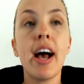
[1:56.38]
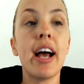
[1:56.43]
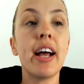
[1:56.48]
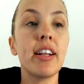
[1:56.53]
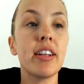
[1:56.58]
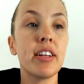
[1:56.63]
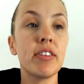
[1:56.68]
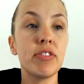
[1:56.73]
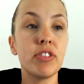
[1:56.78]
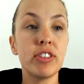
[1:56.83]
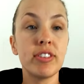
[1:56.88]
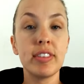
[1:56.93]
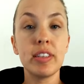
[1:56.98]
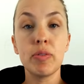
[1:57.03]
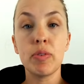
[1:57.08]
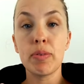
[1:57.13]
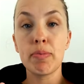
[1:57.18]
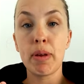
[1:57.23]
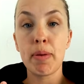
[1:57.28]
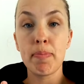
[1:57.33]
I love to see
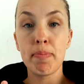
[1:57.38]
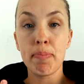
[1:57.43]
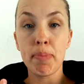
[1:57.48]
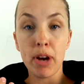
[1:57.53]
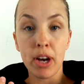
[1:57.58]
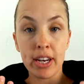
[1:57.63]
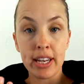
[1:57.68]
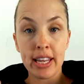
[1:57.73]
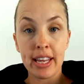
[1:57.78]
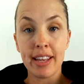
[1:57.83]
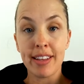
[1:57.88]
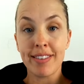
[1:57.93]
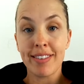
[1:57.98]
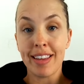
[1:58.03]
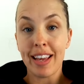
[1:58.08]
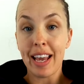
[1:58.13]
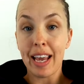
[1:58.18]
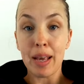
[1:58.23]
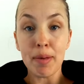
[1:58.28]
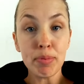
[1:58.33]
what my body is
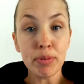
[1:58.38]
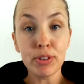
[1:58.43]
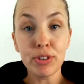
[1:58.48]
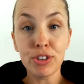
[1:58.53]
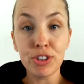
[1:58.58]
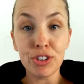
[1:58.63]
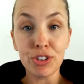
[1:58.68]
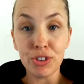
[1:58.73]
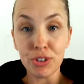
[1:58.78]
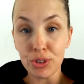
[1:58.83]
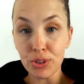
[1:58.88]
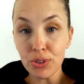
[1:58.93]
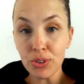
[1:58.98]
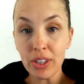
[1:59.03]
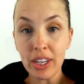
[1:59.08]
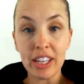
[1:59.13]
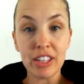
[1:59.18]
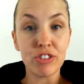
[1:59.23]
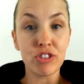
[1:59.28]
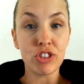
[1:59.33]
able to do
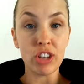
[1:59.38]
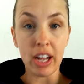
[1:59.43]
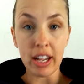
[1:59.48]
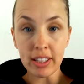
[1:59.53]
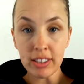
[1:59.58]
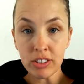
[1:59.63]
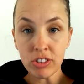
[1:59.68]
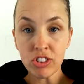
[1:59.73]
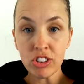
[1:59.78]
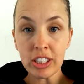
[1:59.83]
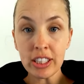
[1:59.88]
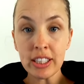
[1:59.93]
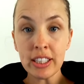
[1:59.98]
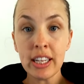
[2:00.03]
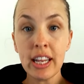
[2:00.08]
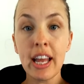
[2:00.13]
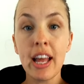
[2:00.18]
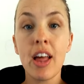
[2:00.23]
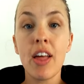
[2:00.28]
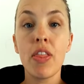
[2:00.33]
and challenge it.
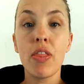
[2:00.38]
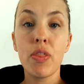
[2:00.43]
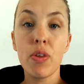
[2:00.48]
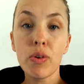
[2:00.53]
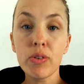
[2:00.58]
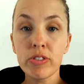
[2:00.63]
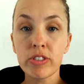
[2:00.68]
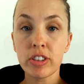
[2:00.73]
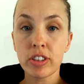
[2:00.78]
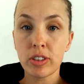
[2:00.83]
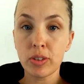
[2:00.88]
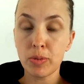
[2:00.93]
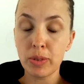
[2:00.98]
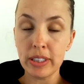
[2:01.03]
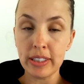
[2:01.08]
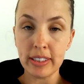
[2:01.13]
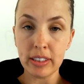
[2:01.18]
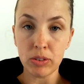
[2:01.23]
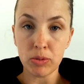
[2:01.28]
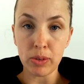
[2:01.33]
Those are the
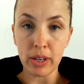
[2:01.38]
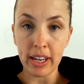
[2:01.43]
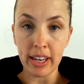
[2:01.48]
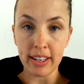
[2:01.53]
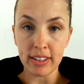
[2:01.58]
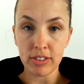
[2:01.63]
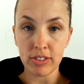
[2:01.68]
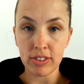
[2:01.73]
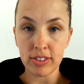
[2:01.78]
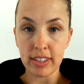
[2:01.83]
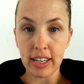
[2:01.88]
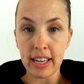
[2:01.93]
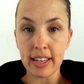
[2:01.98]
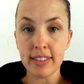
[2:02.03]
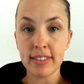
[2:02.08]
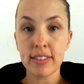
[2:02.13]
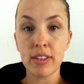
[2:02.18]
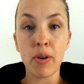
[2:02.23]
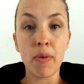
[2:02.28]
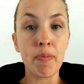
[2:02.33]
reasons why I exercise.
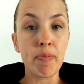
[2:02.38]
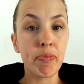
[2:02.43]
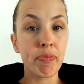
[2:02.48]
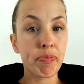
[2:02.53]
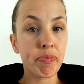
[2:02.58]
So